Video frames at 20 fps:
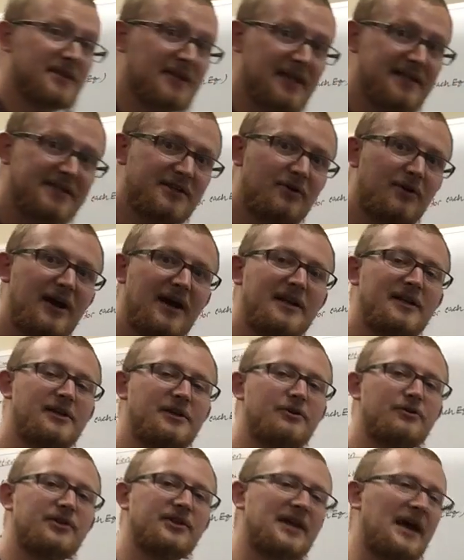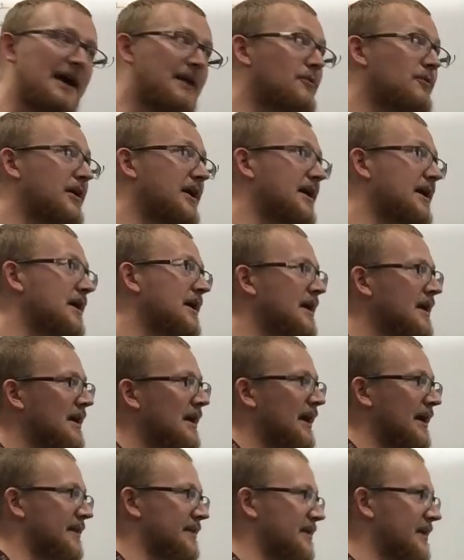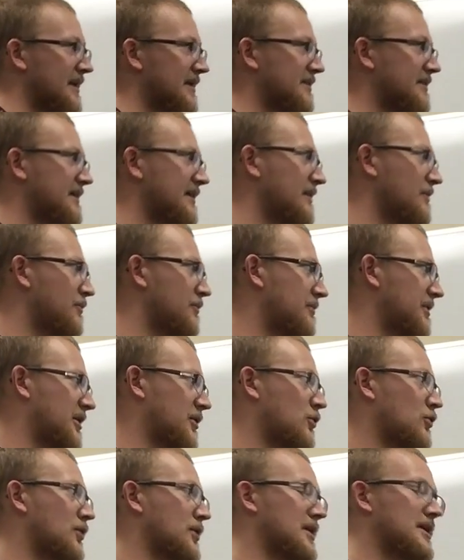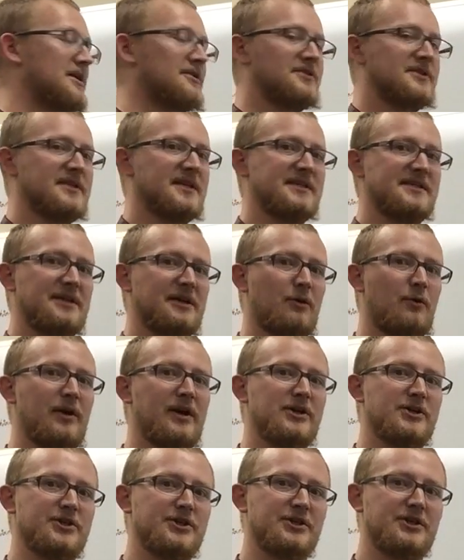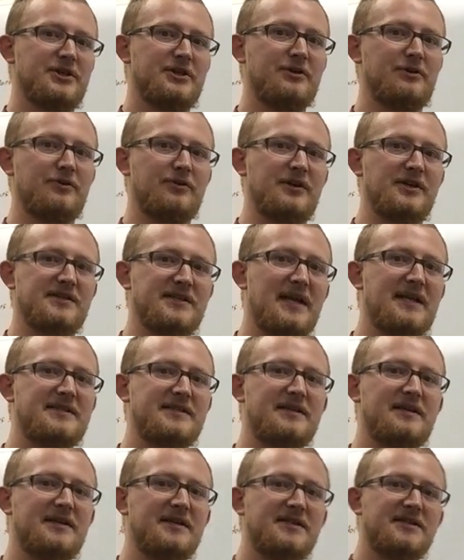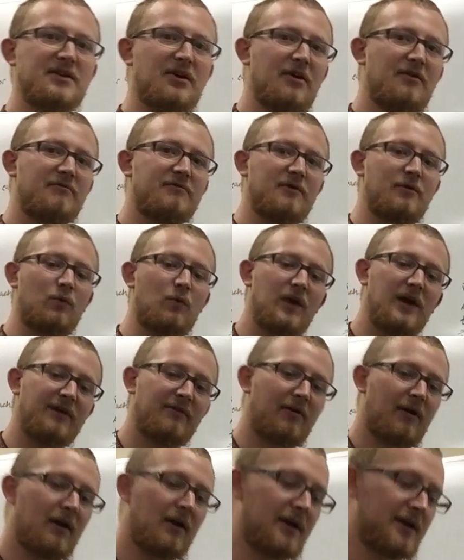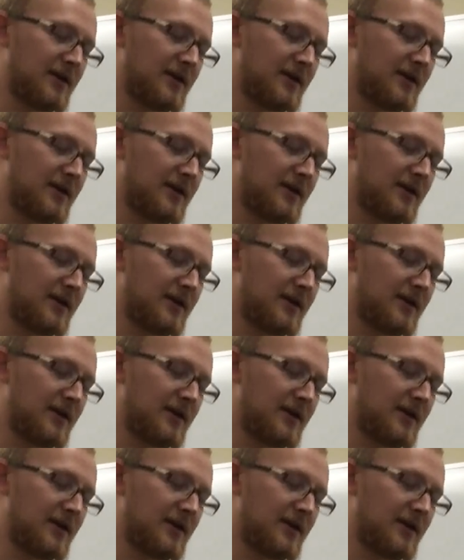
So let's go ahead and do it that way. And then I think it would be cool to use this equation too, because that's going to solve for one of our